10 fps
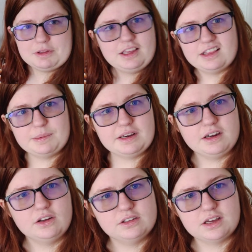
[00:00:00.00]
I wasn't
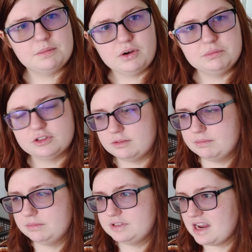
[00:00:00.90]
expecting to come home
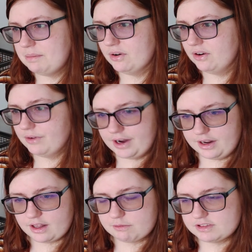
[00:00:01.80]
to dead bird,
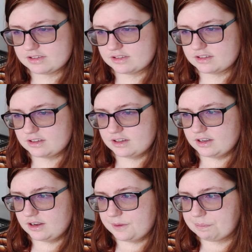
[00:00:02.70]
right? I wasn't.
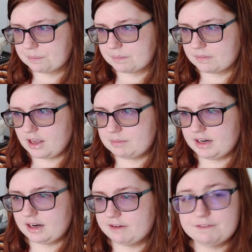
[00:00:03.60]
I
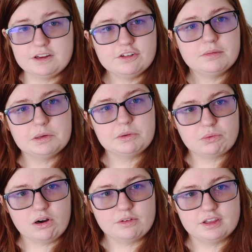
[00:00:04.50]
mean, I figured something
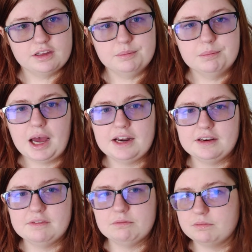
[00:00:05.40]
was wrong with him, but I
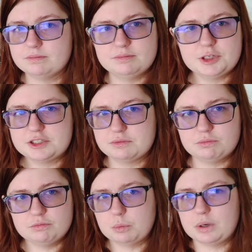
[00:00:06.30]
just
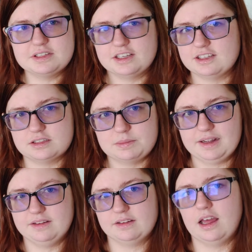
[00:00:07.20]
wasn't
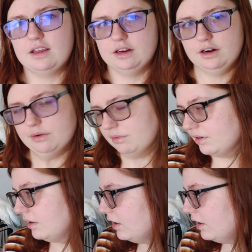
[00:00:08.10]
expecting that, you know.